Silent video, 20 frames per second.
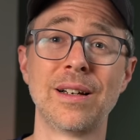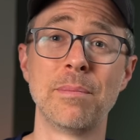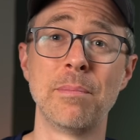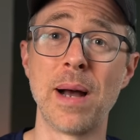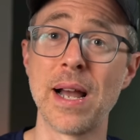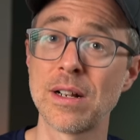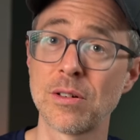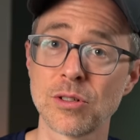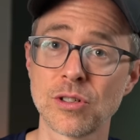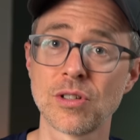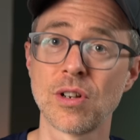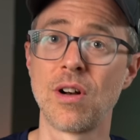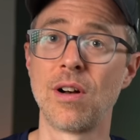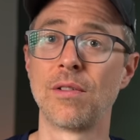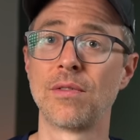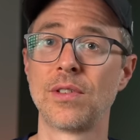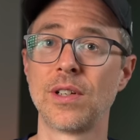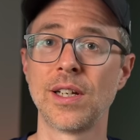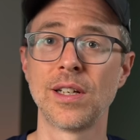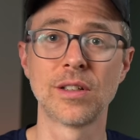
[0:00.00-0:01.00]

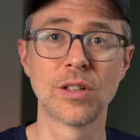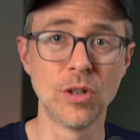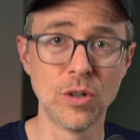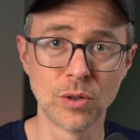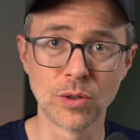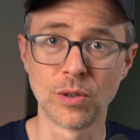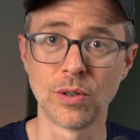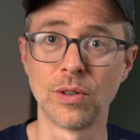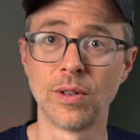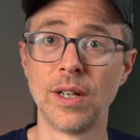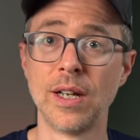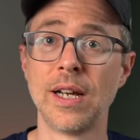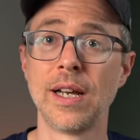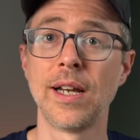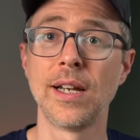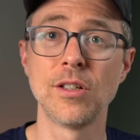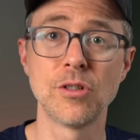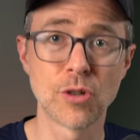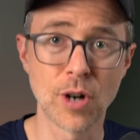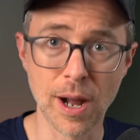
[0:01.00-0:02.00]
Microsoft and Google
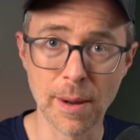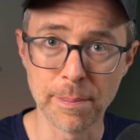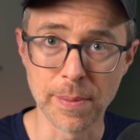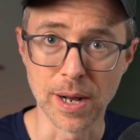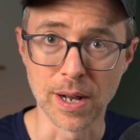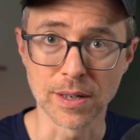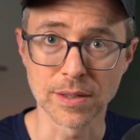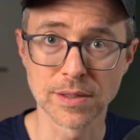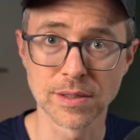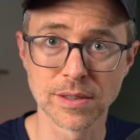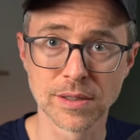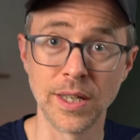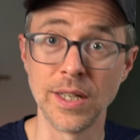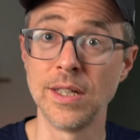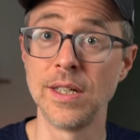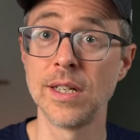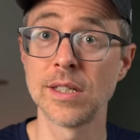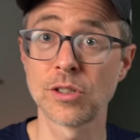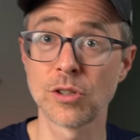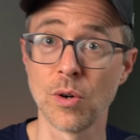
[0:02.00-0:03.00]
in Dropbox,
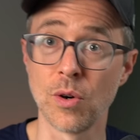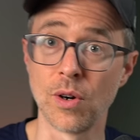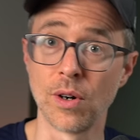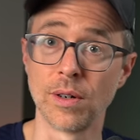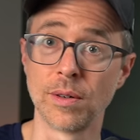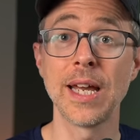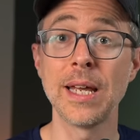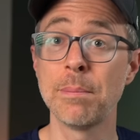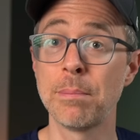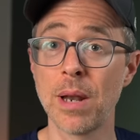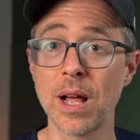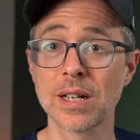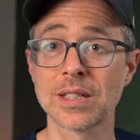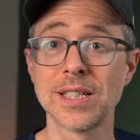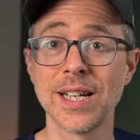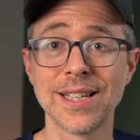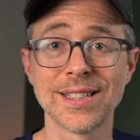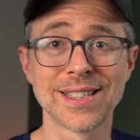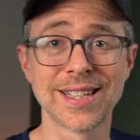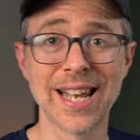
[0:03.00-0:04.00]
in Discord, in
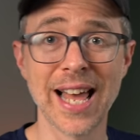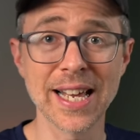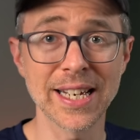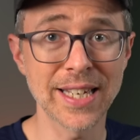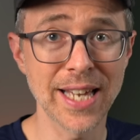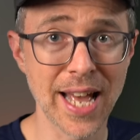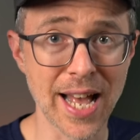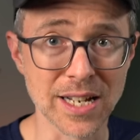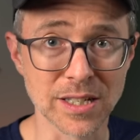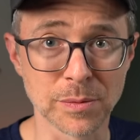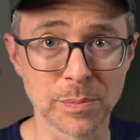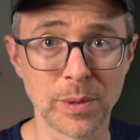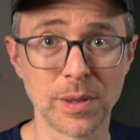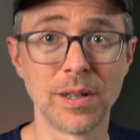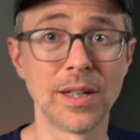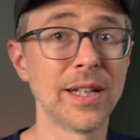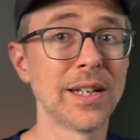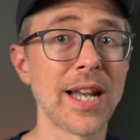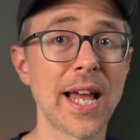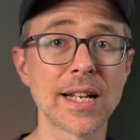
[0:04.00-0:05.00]
blockchains like
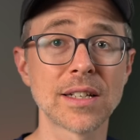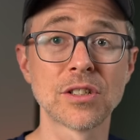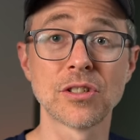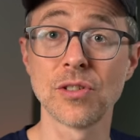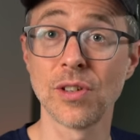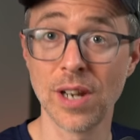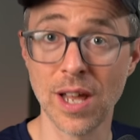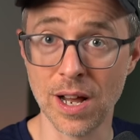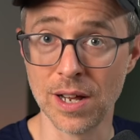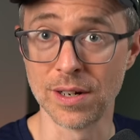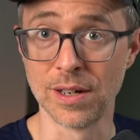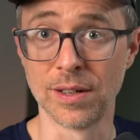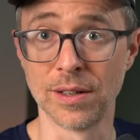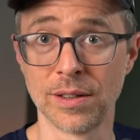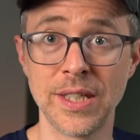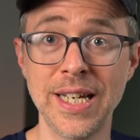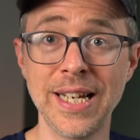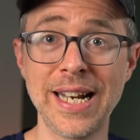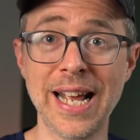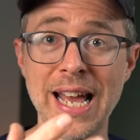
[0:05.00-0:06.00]
Caspa and like Solana
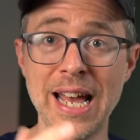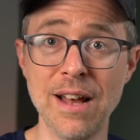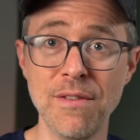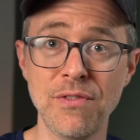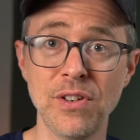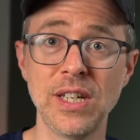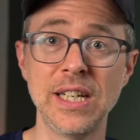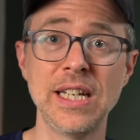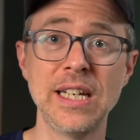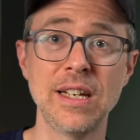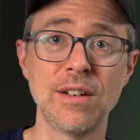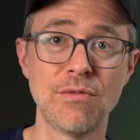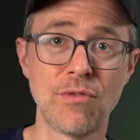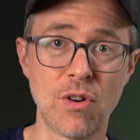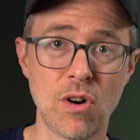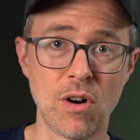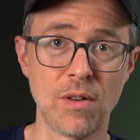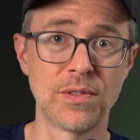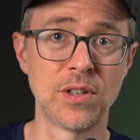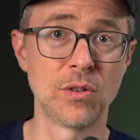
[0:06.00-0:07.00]
get heavily
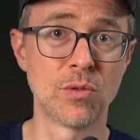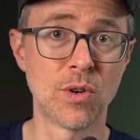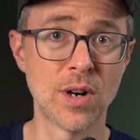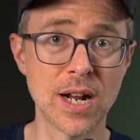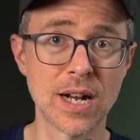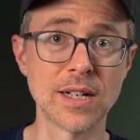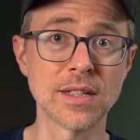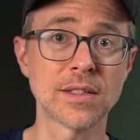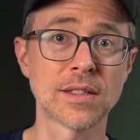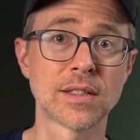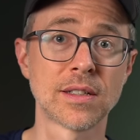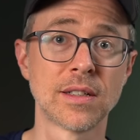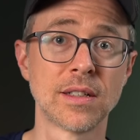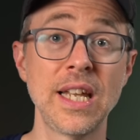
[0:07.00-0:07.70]
involved in Rust,